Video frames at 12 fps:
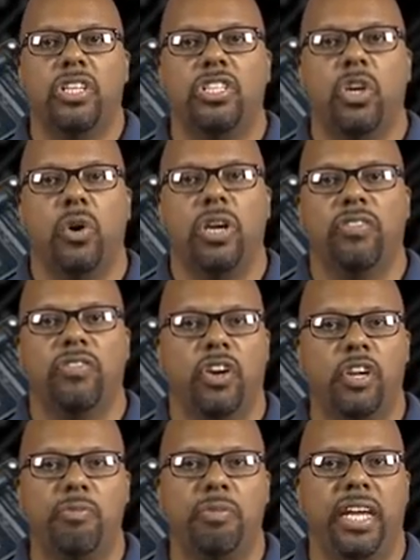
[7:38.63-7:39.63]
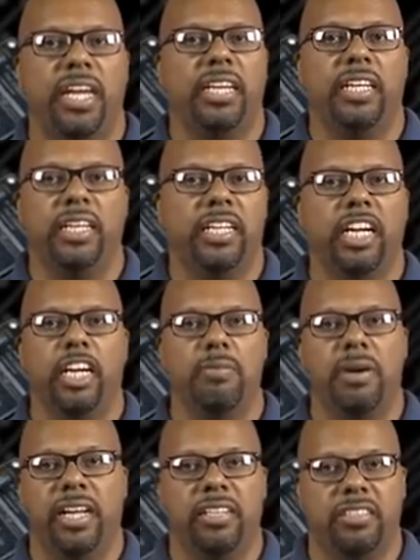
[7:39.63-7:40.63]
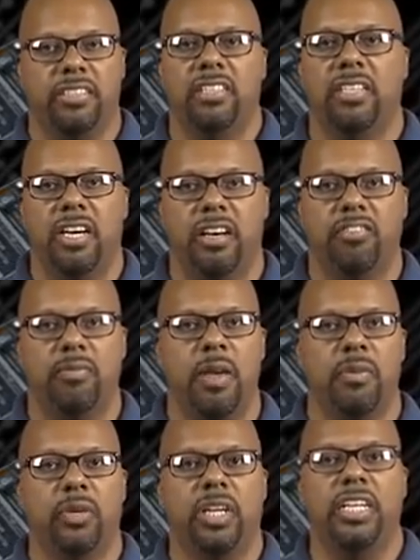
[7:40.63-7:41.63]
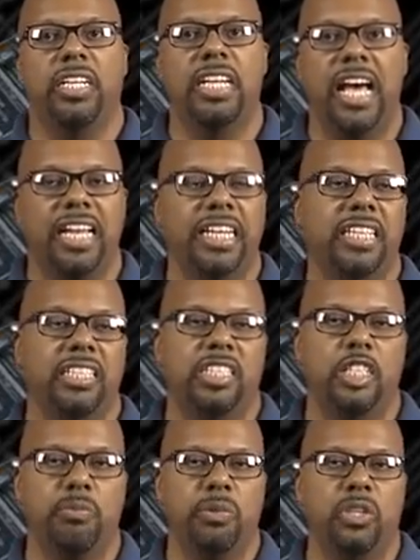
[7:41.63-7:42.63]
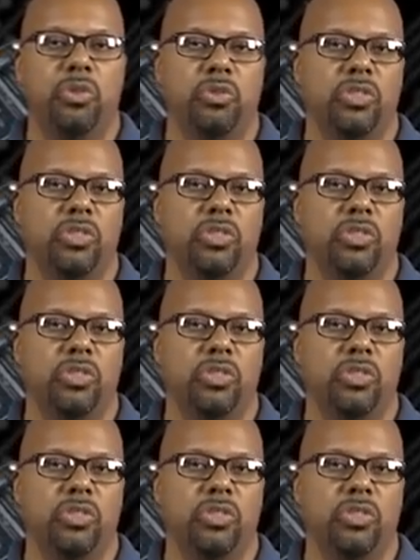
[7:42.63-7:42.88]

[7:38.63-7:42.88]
So it's very big, gigabytes of memory, not in the CPU.